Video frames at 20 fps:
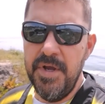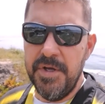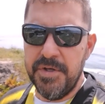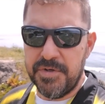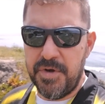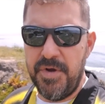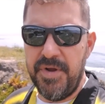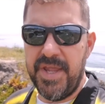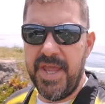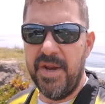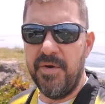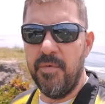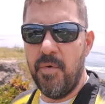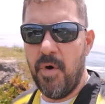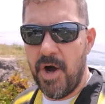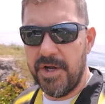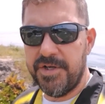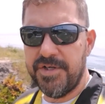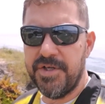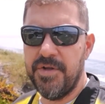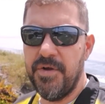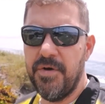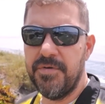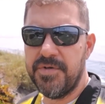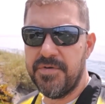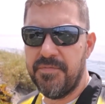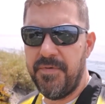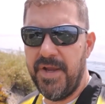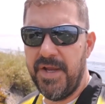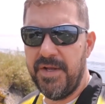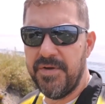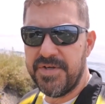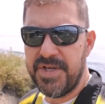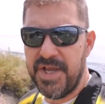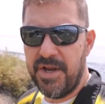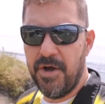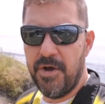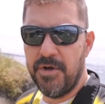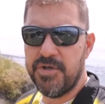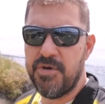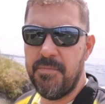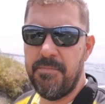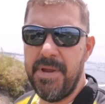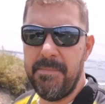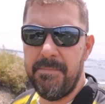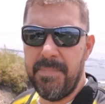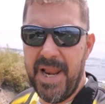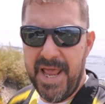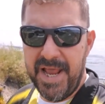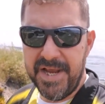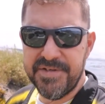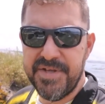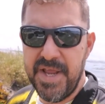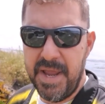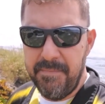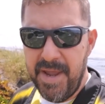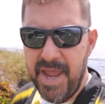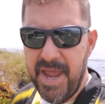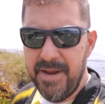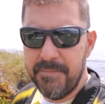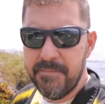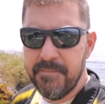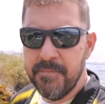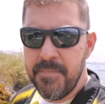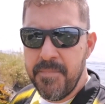So you can watch those videos and also be blessed. Amen?